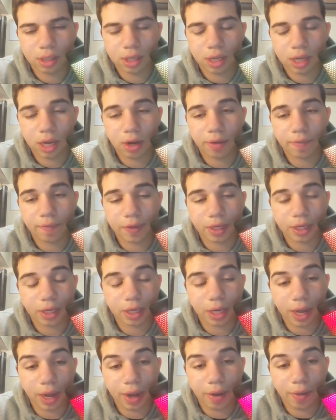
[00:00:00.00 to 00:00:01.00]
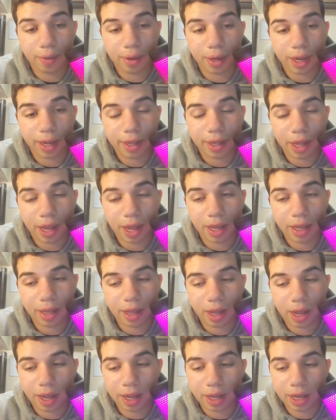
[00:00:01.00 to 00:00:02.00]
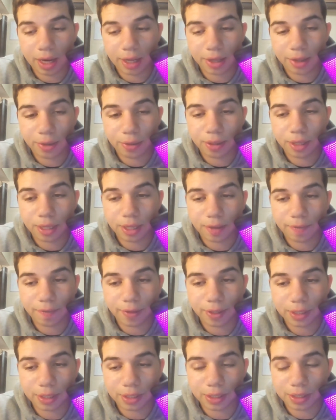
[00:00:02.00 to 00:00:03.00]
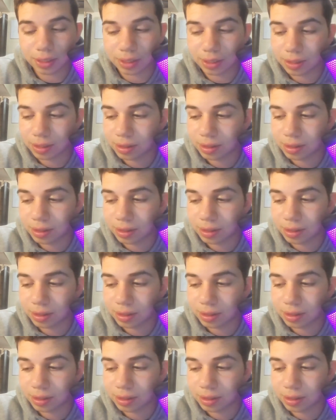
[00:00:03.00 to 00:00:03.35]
I don't even know. I gotta do that division.